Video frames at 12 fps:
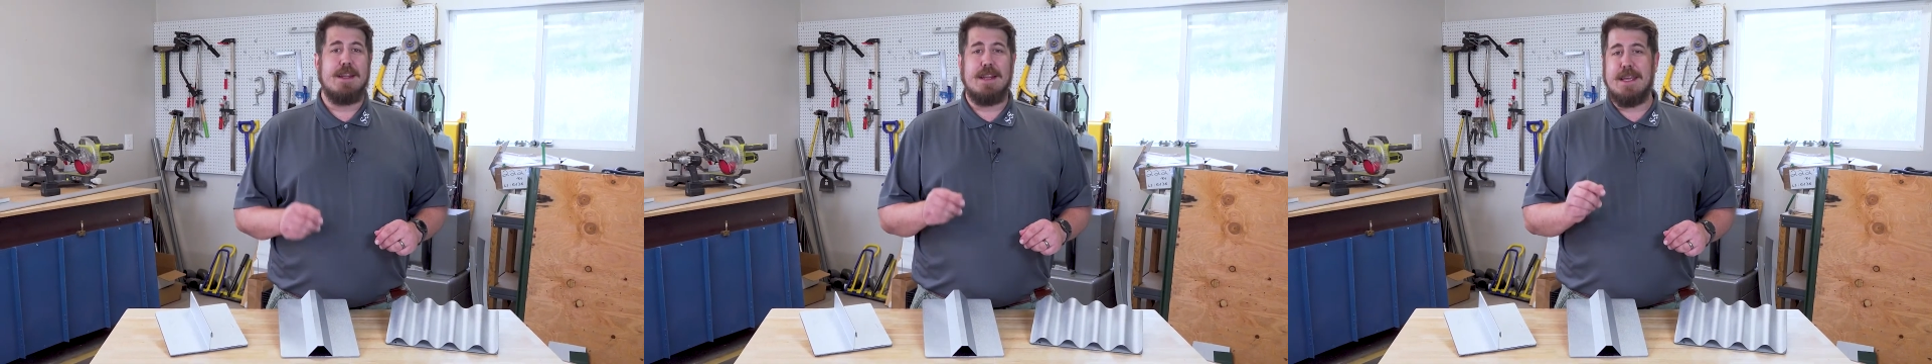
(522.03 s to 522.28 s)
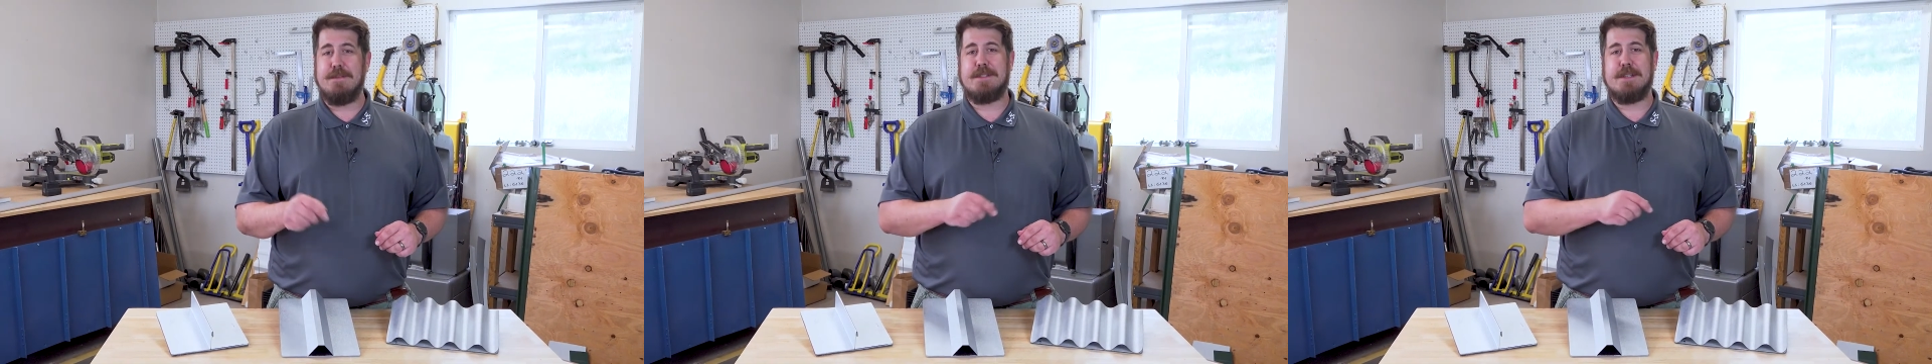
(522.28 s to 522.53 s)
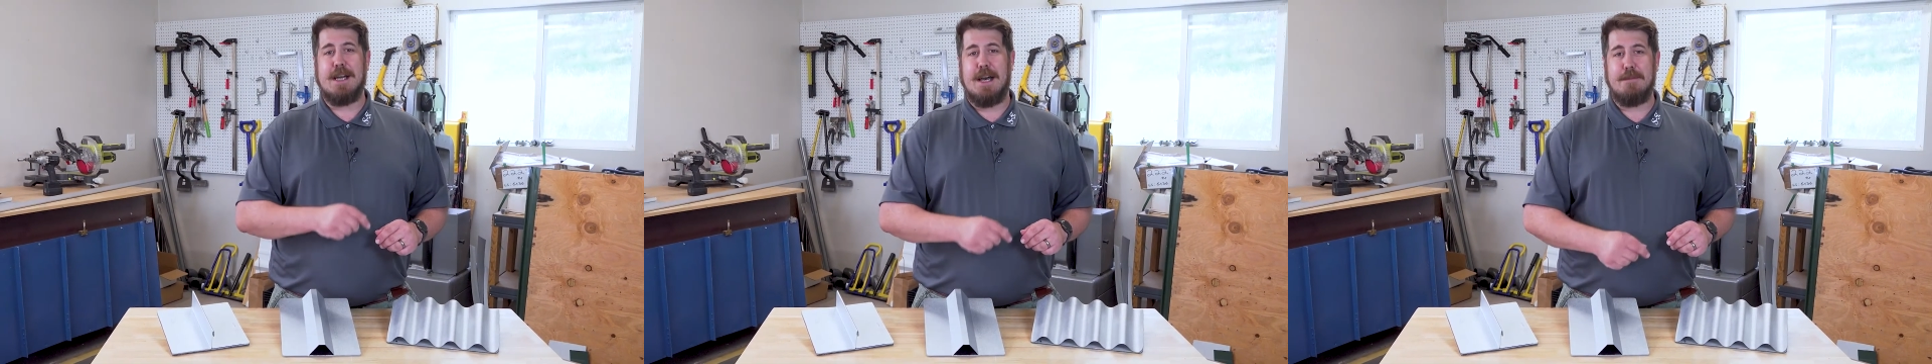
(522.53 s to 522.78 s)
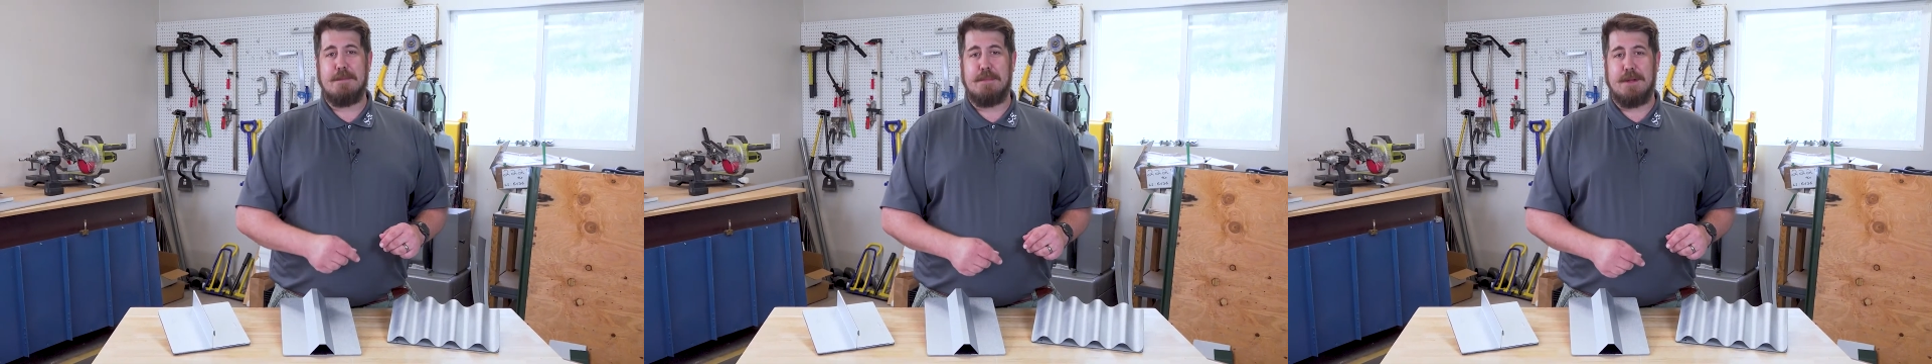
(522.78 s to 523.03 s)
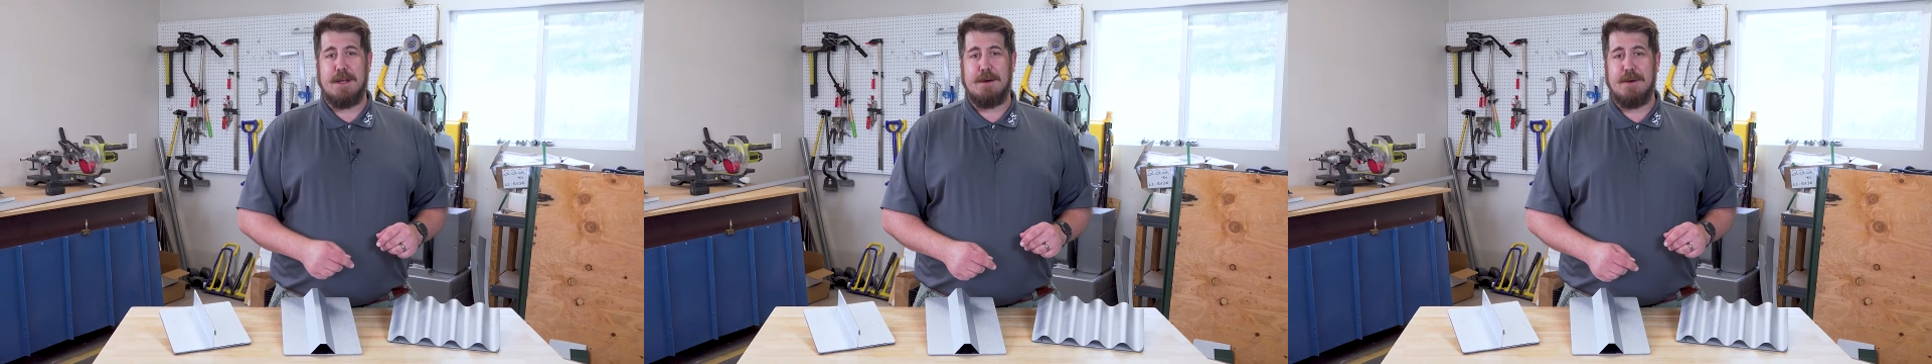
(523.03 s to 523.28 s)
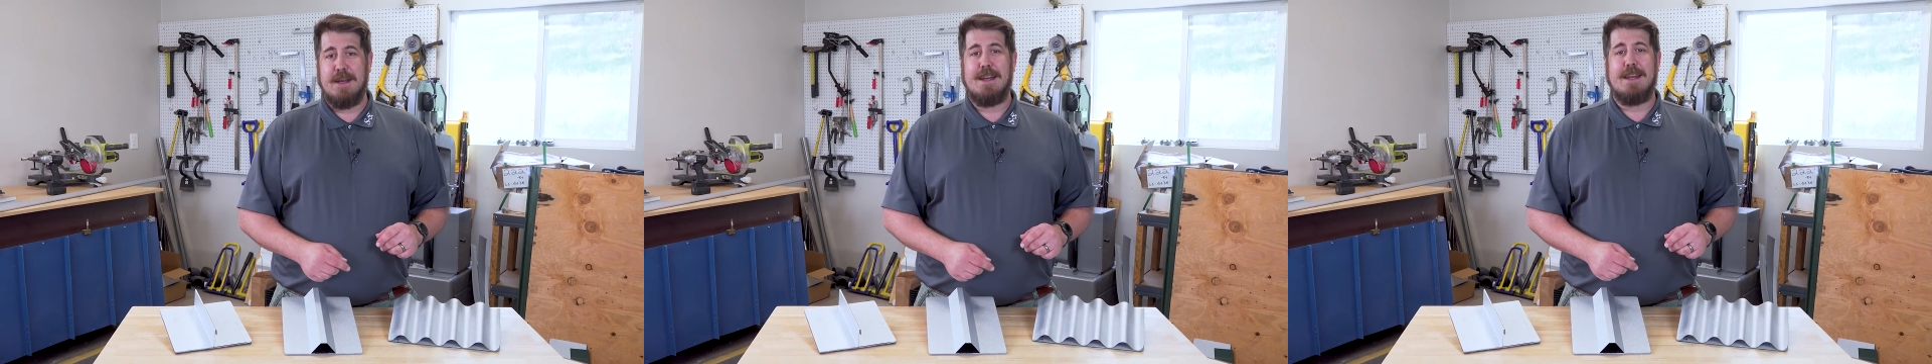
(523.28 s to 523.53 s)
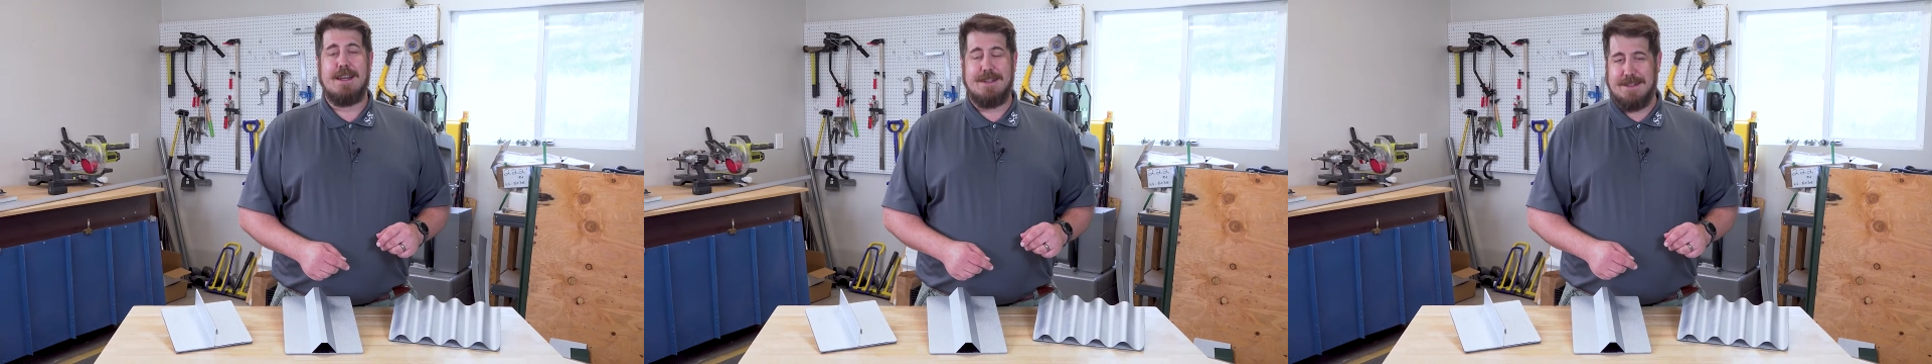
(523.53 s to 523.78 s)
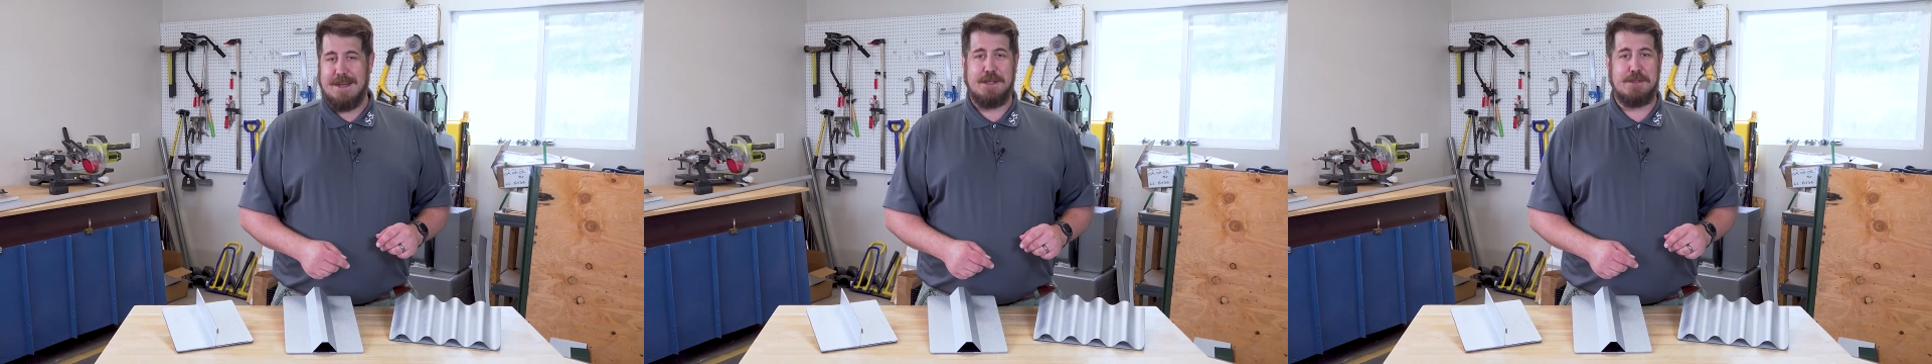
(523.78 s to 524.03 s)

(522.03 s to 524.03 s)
leave us a comment below and tell